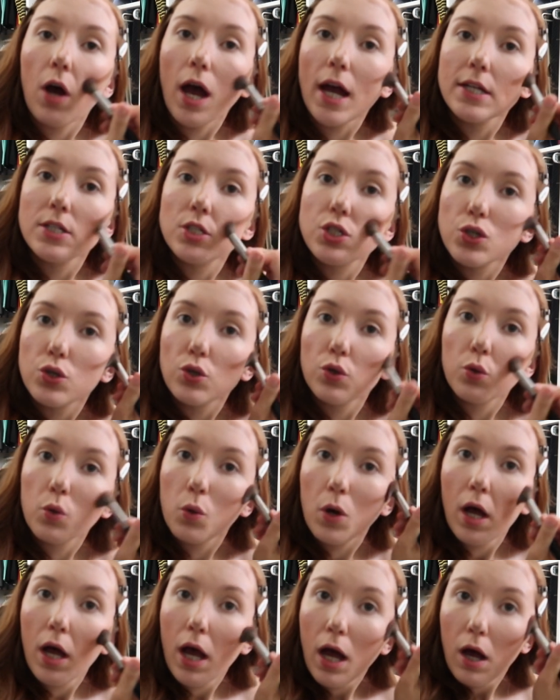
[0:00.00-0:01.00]
I
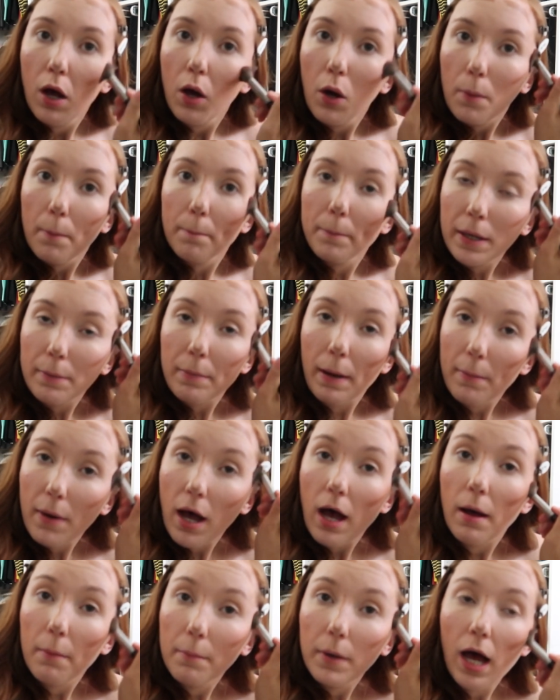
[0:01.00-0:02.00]
do, me and my
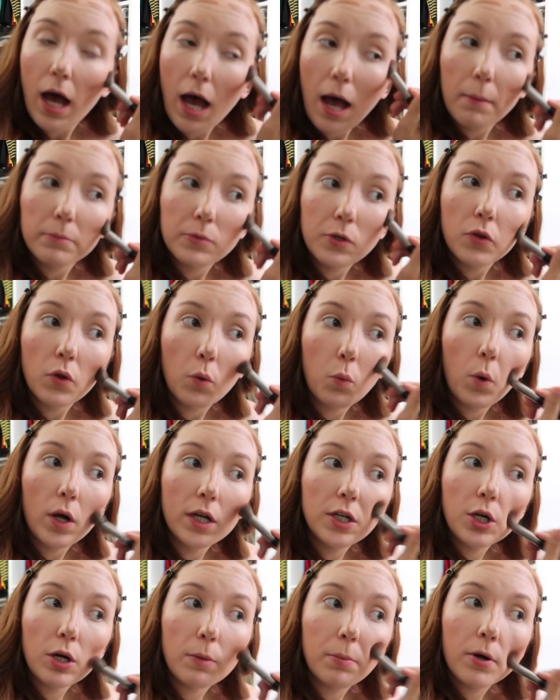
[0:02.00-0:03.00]
mom um, do the
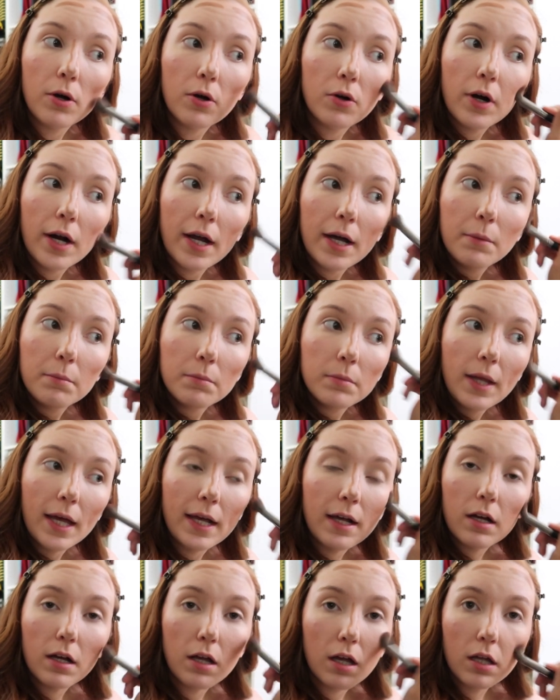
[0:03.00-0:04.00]
one year program.
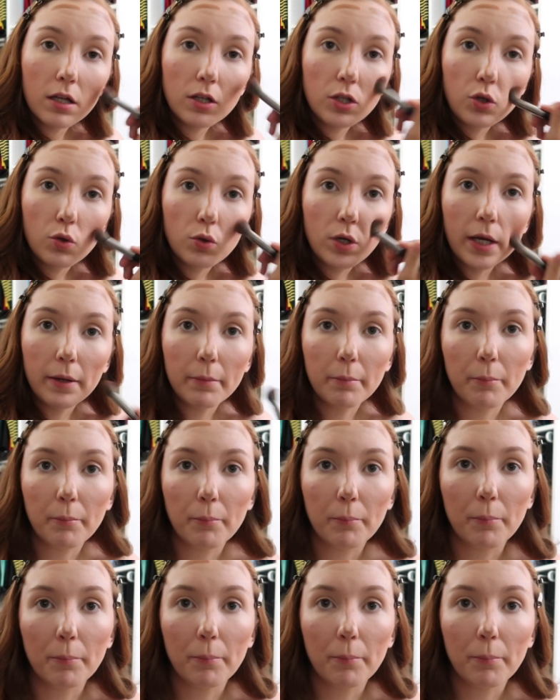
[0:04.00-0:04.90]
Like you can,